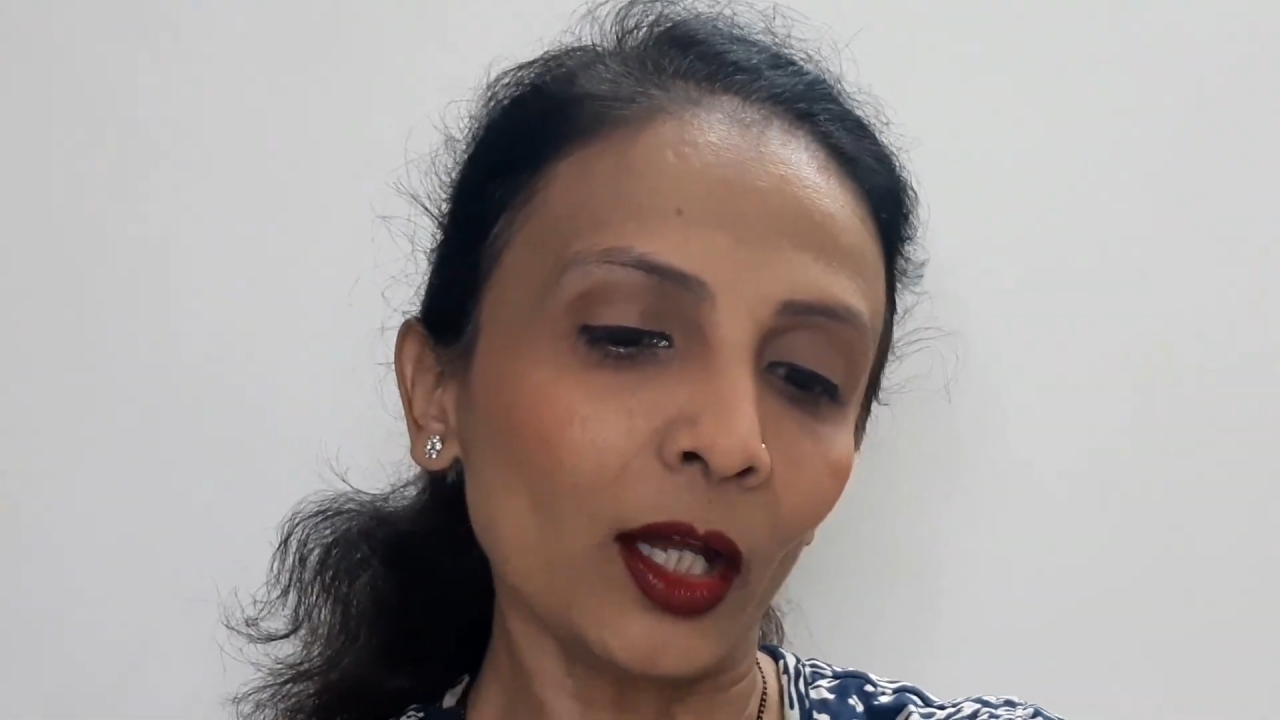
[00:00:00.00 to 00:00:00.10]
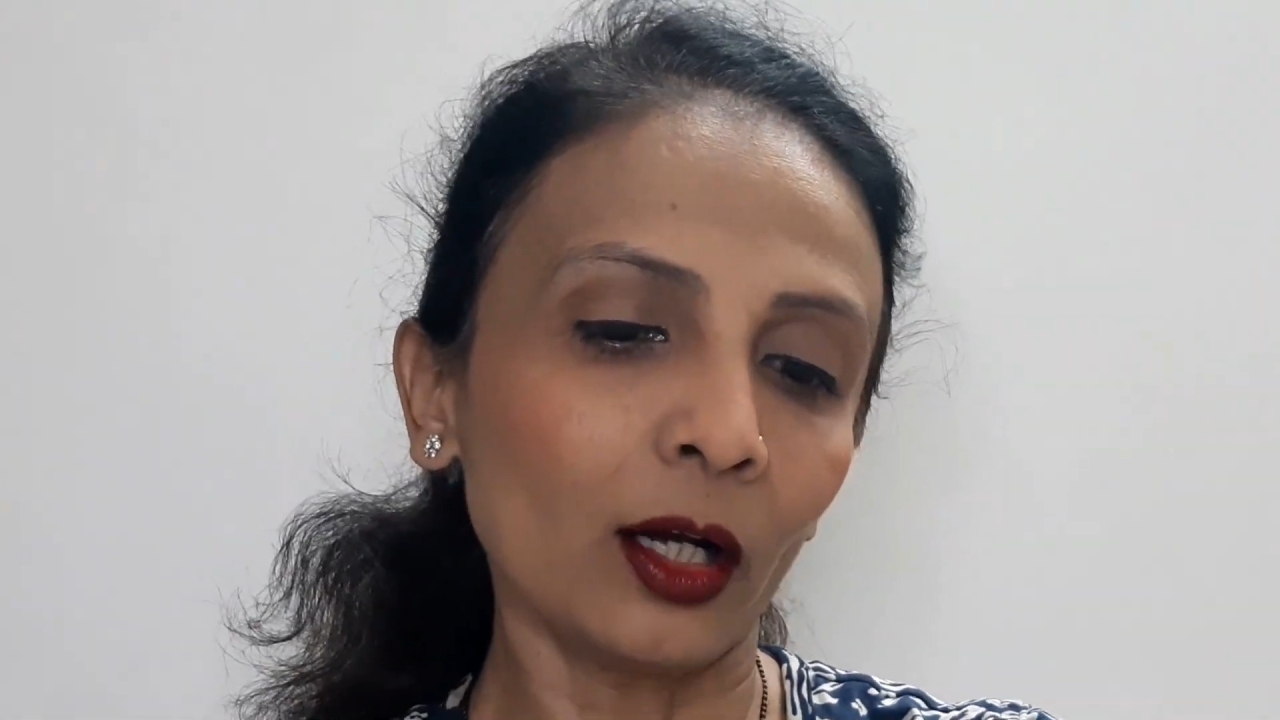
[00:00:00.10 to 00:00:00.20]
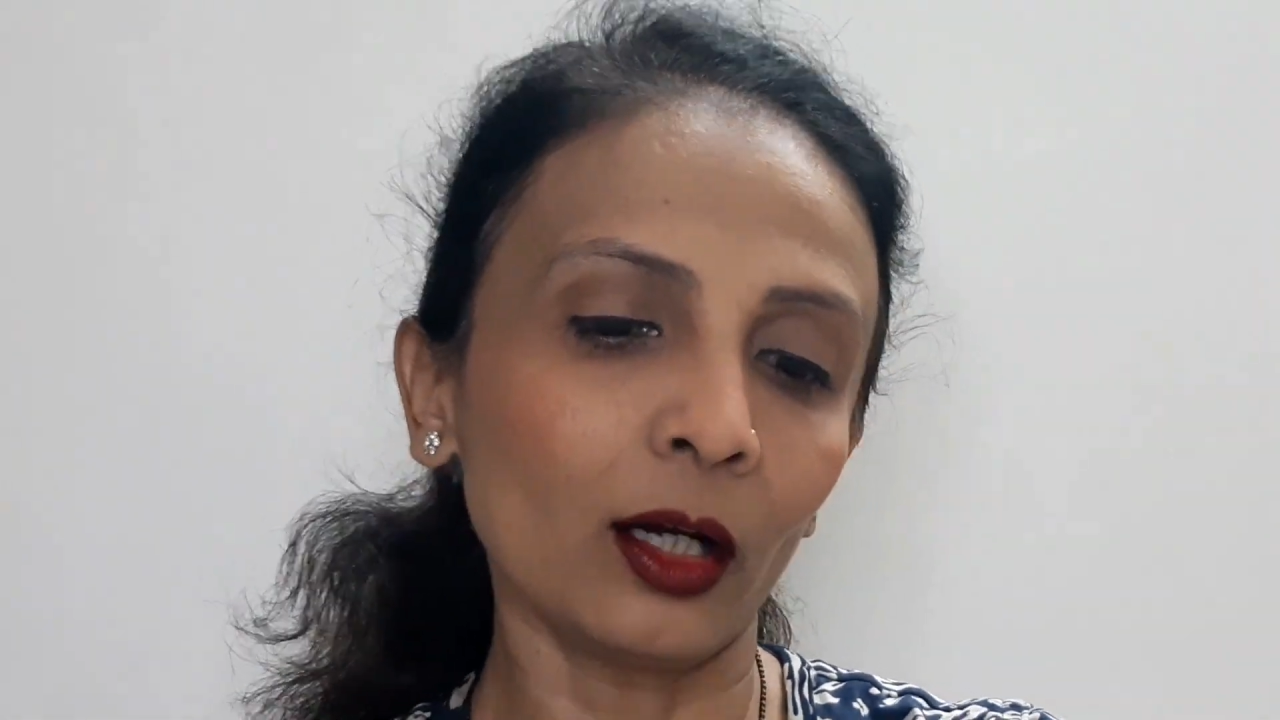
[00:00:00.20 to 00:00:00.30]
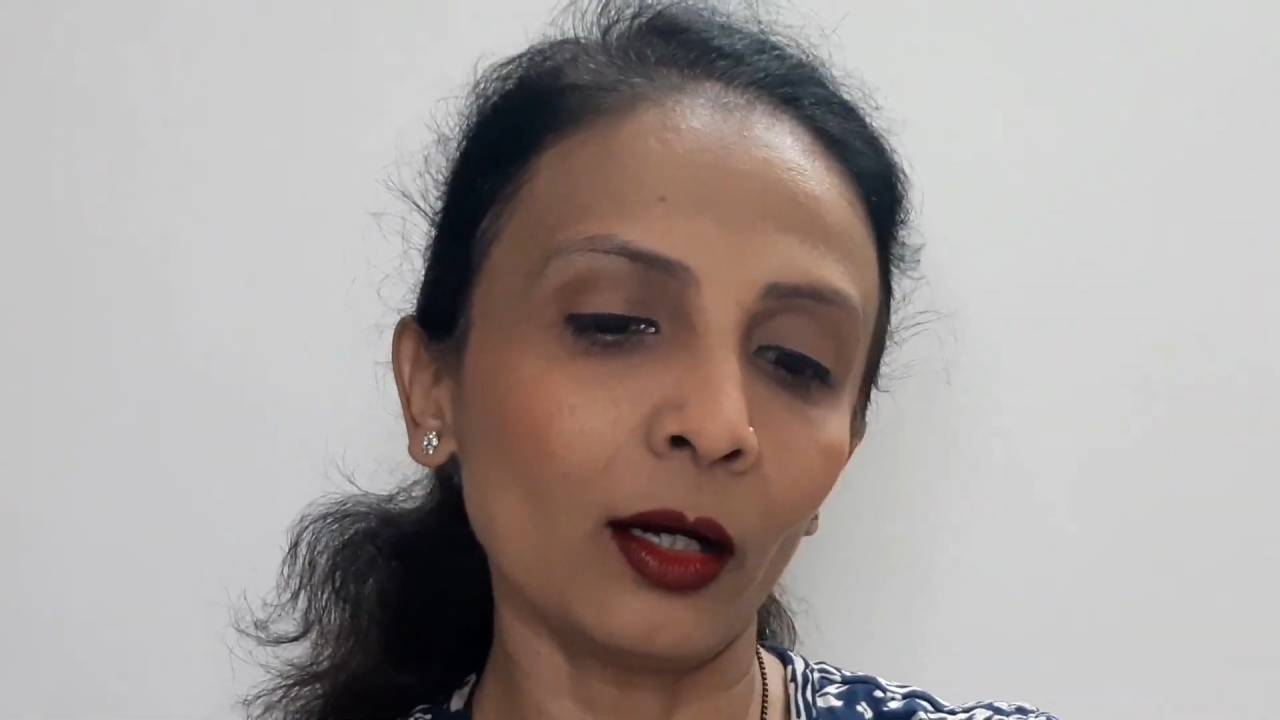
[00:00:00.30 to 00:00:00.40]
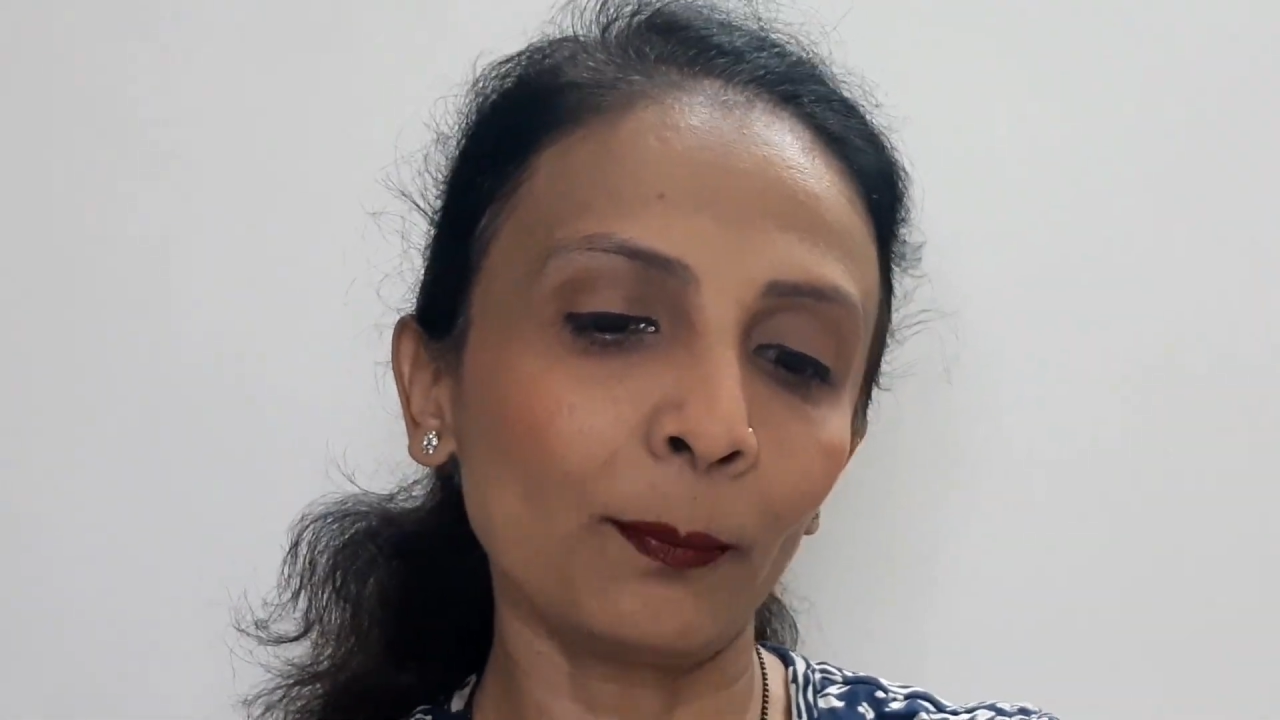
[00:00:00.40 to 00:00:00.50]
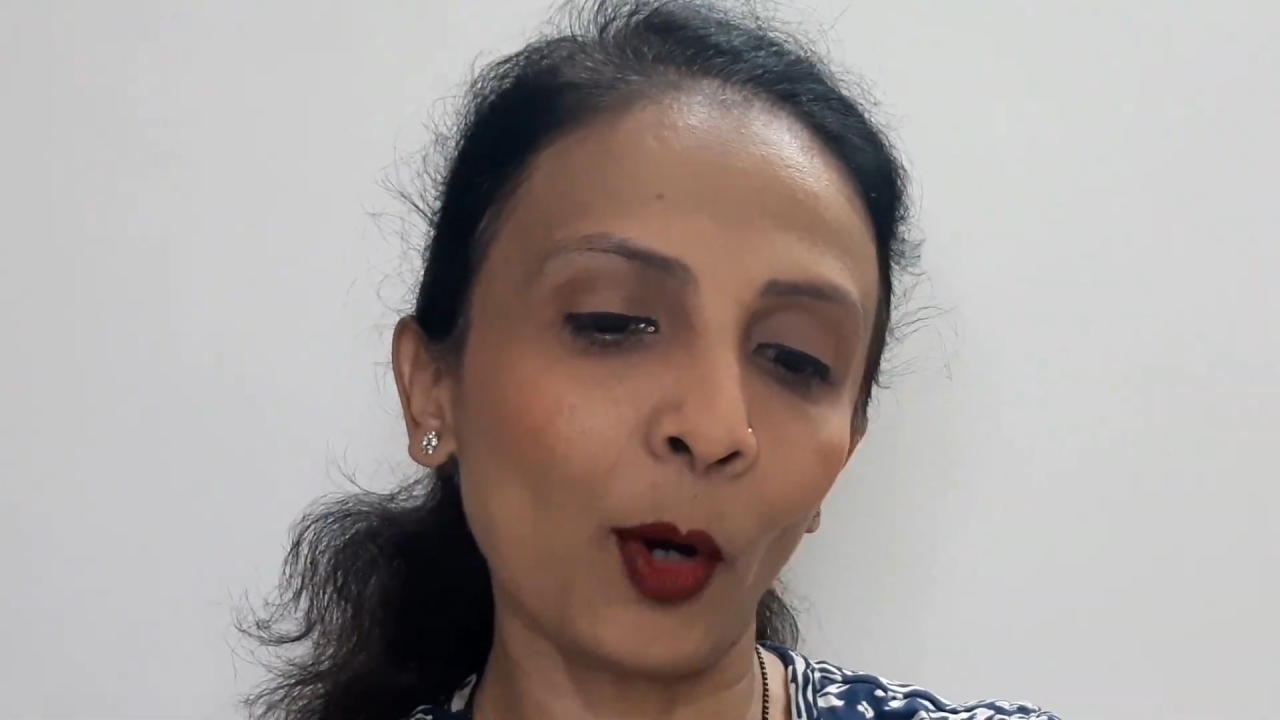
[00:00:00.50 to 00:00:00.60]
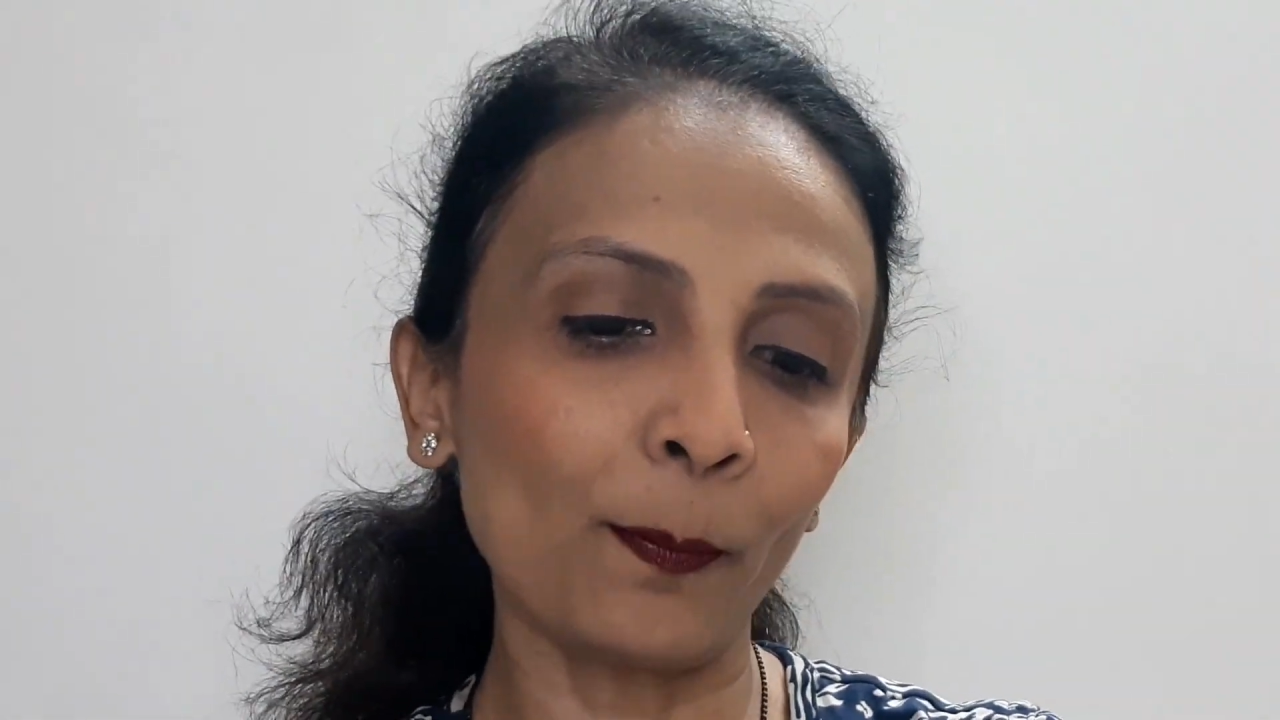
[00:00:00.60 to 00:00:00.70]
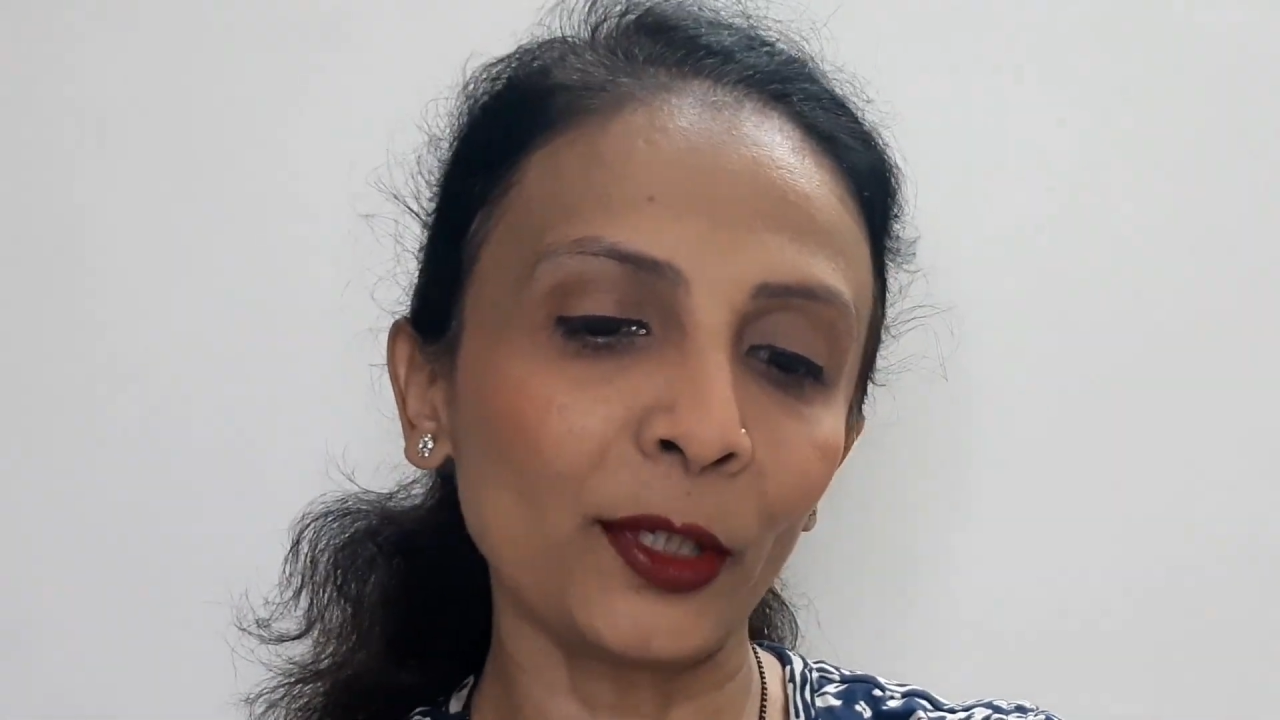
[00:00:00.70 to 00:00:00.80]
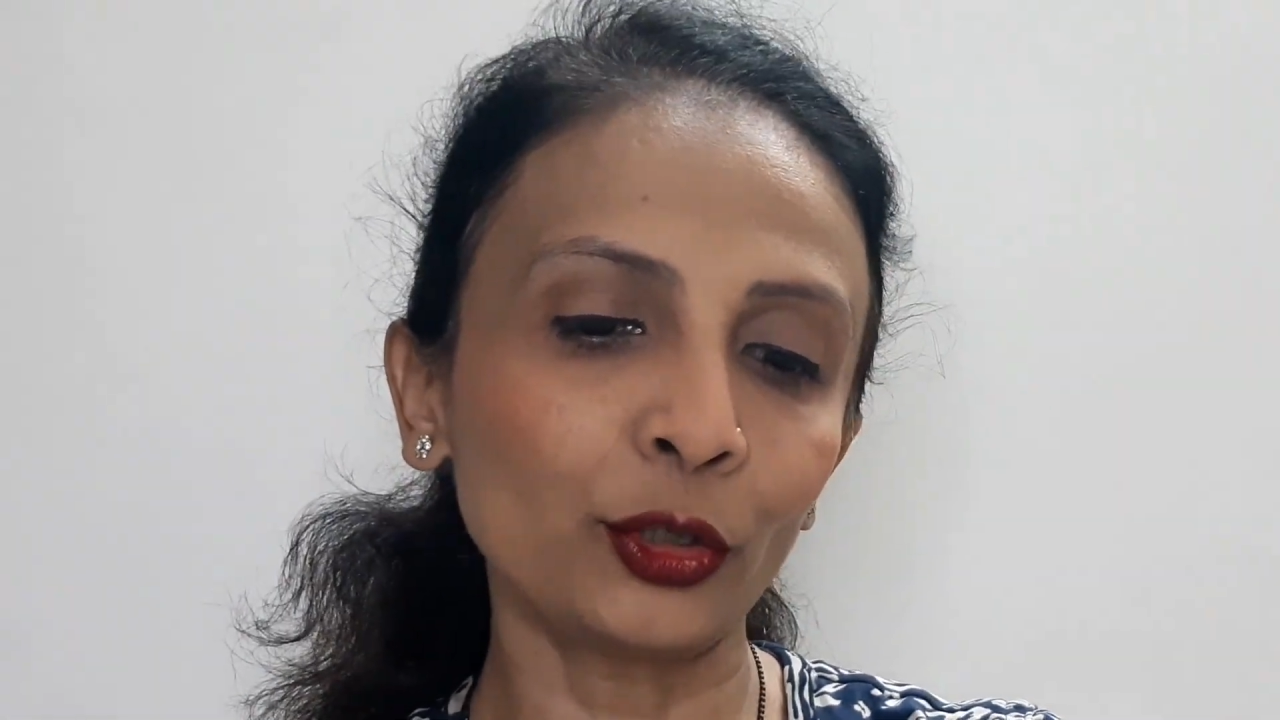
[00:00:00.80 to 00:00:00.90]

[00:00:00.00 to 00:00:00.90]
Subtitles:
Poppy